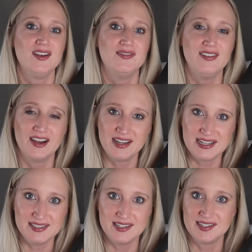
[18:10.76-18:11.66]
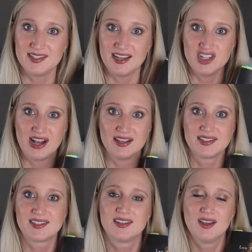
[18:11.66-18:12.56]
very easy to
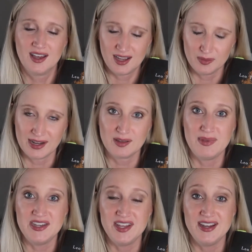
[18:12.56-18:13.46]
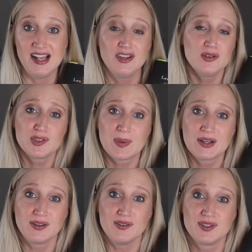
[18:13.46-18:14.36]
digest, I recommend it and use
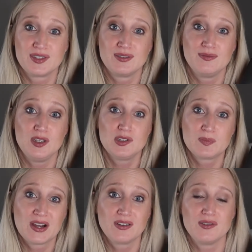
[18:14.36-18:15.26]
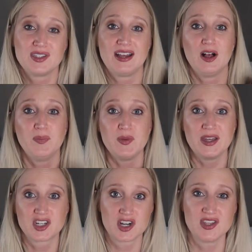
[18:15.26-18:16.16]
SparkNotes. Use SparkNotes to help you
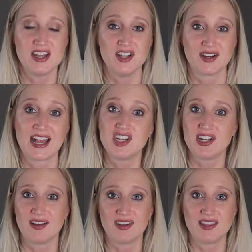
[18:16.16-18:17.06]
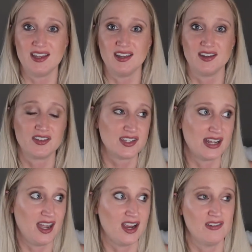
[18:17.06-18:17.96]
make sure that you're catching everything and
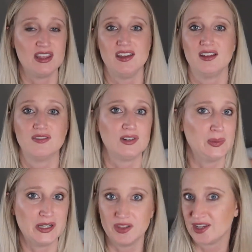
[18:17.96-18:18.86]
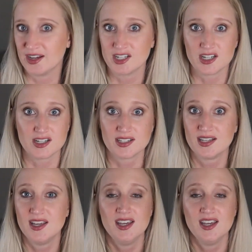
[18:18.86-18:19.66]
understanding everything, following all the characters.